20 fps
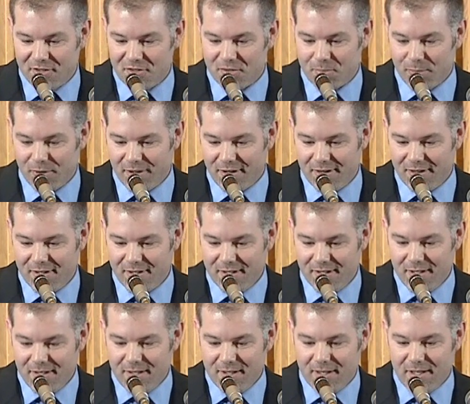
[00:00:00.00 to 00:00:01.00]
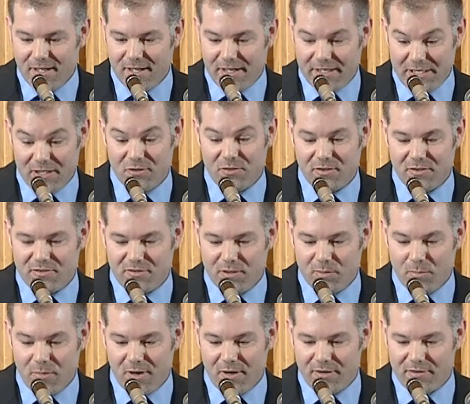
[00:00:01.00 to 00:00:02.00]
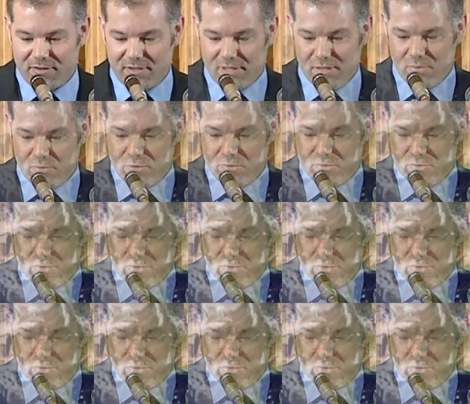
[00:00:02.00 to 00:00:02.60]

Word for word: spurred interest in Mars again, which